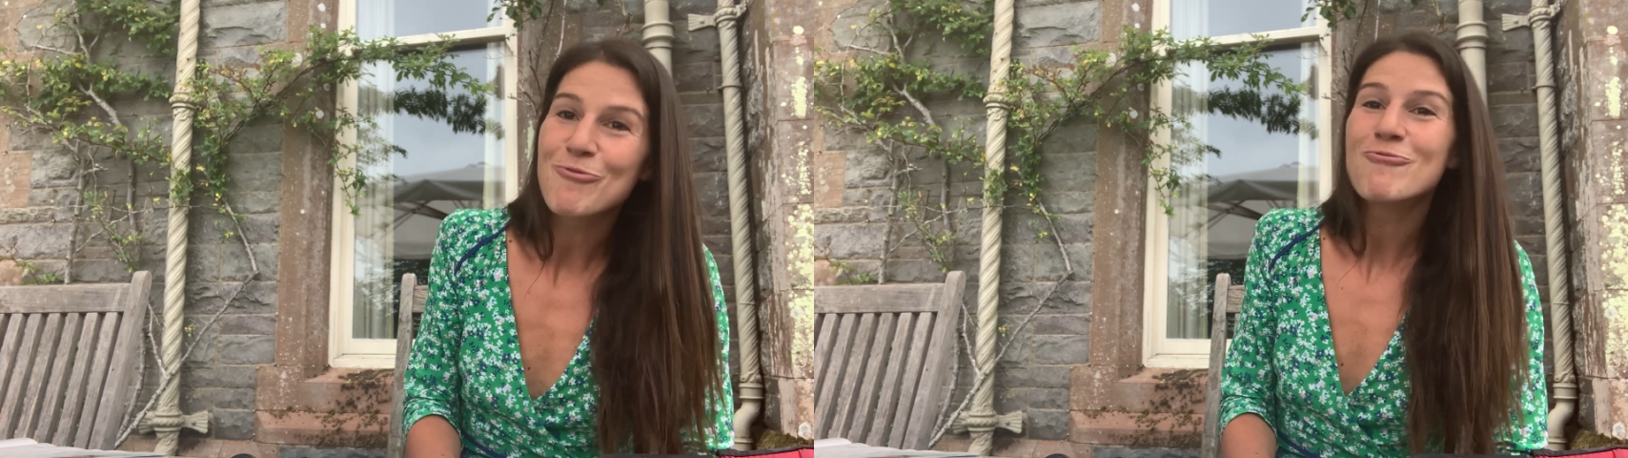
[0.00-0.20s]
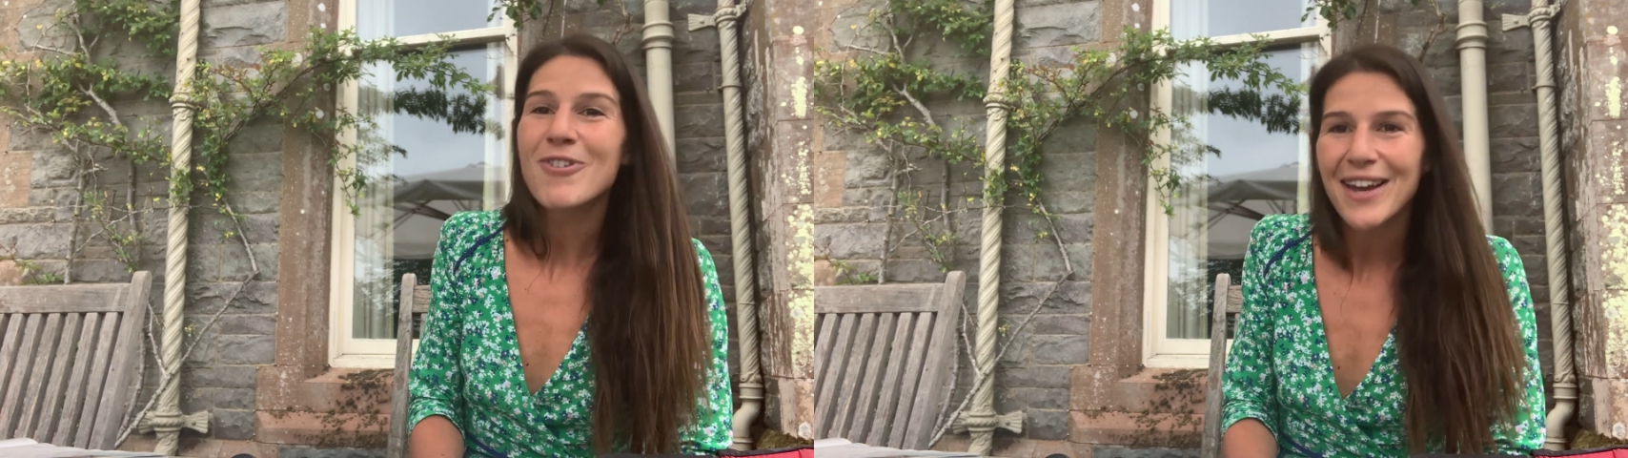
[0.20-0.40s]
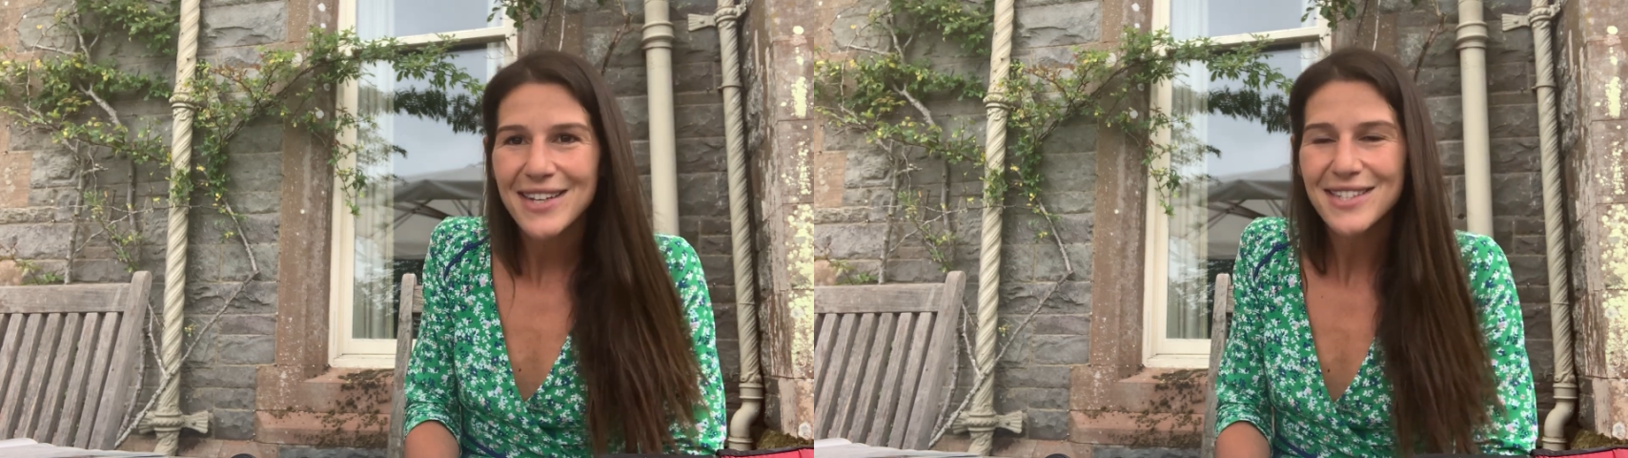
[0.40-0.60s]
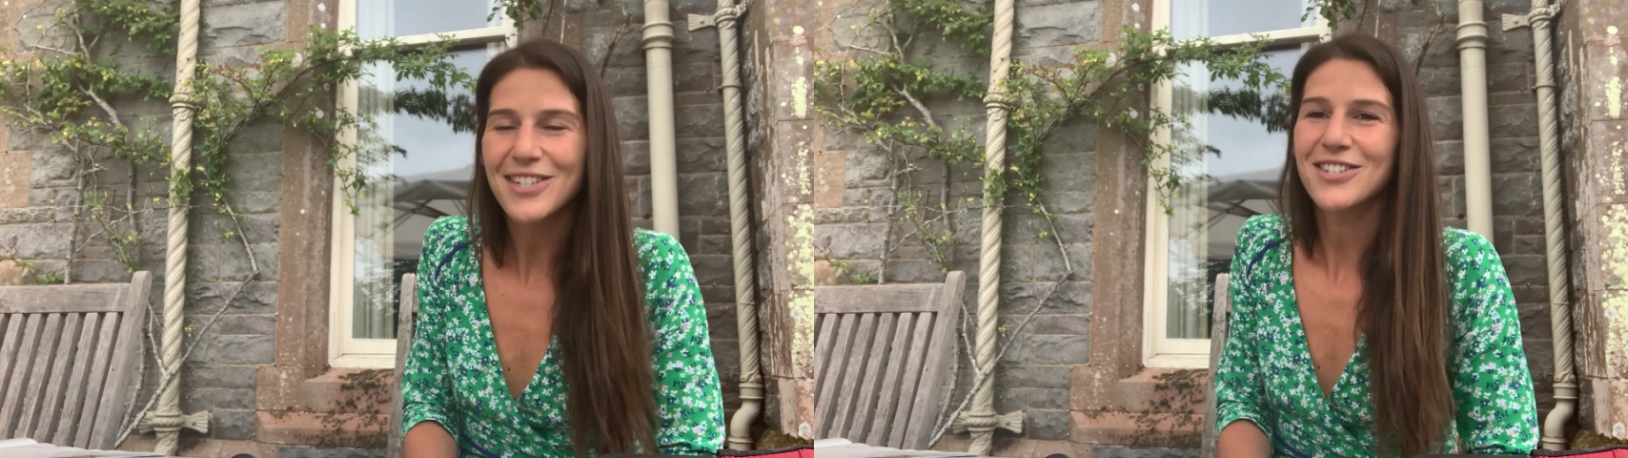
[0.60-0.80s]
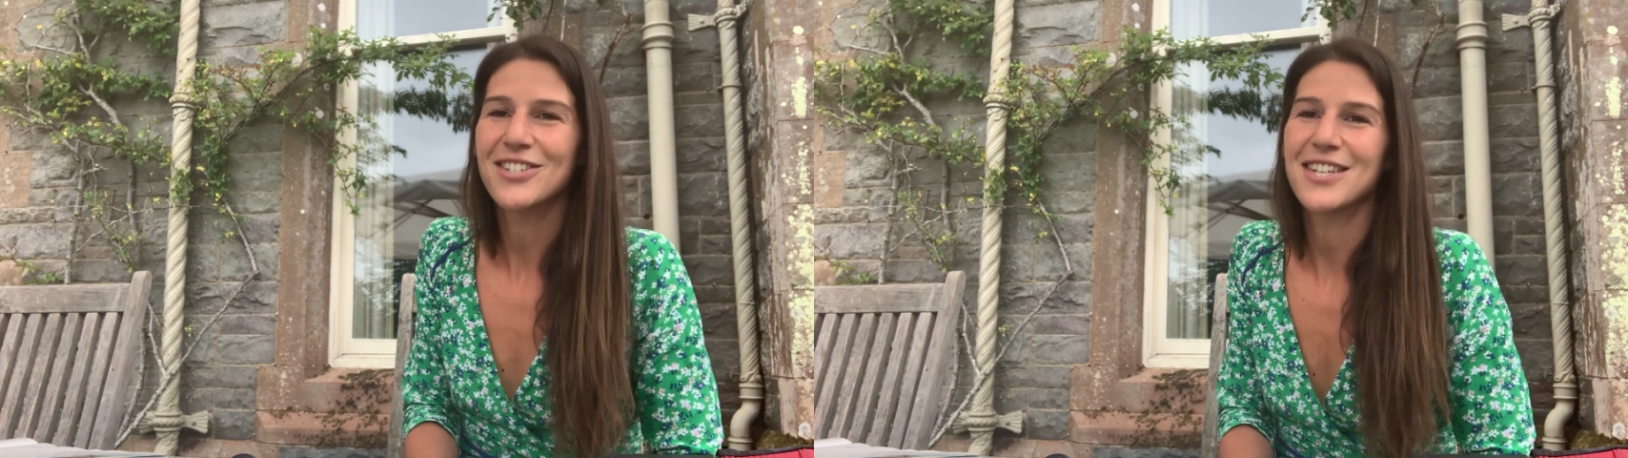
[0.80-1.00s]
right
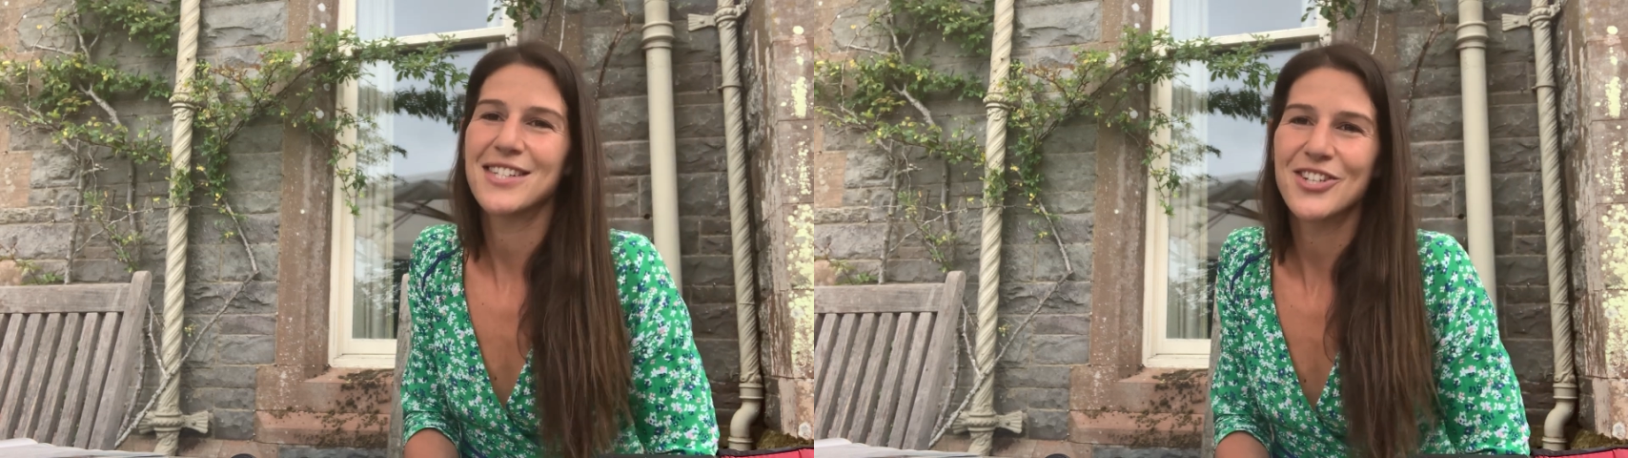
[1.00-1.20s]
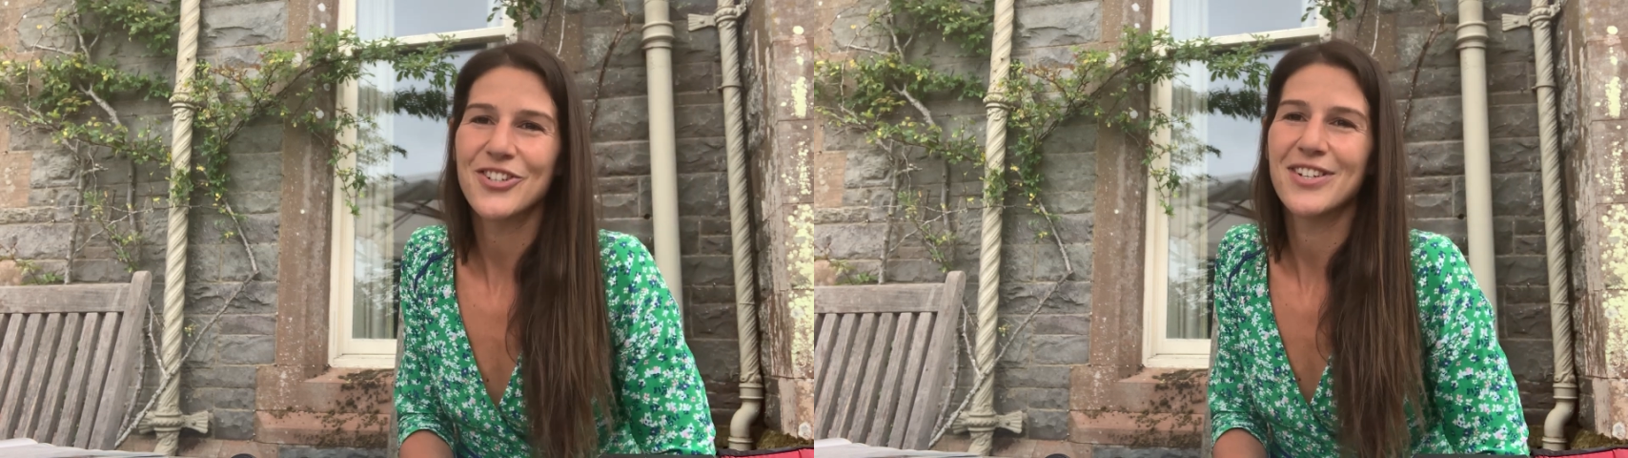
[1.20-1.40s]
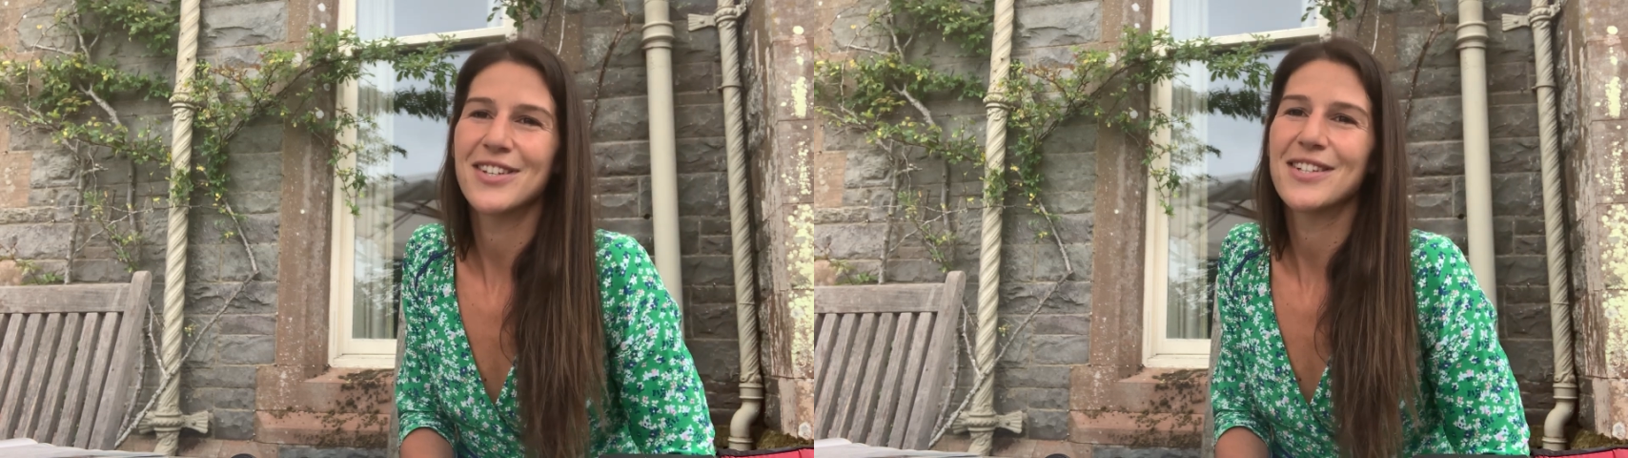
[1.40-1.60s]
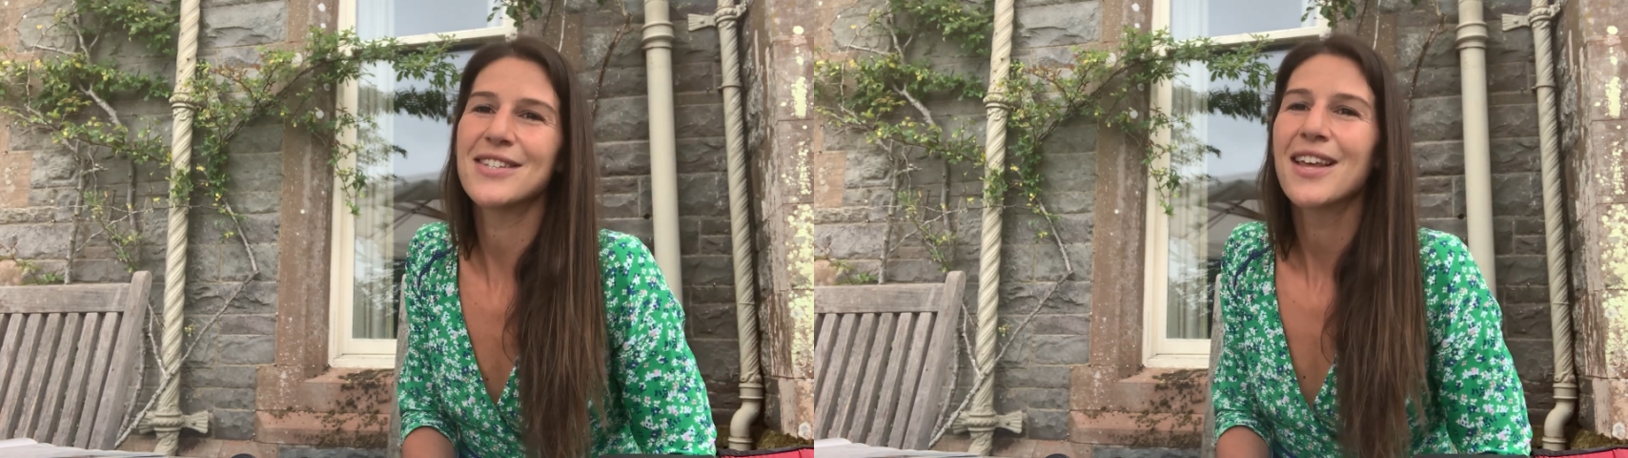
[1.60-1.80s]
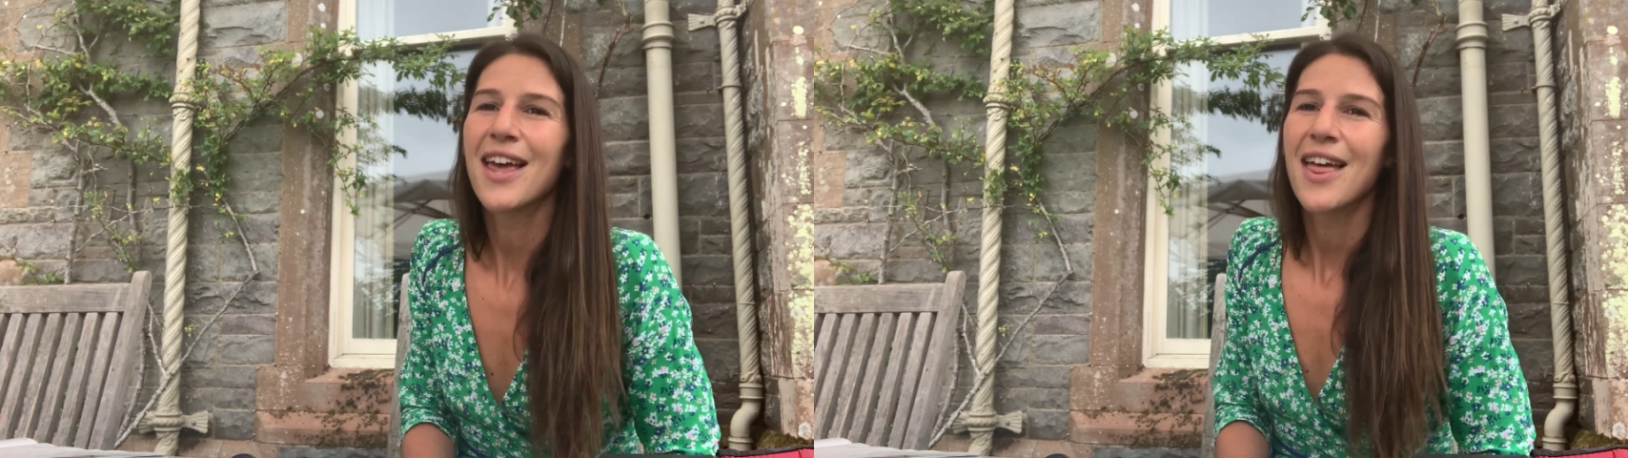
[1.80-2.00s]
decisions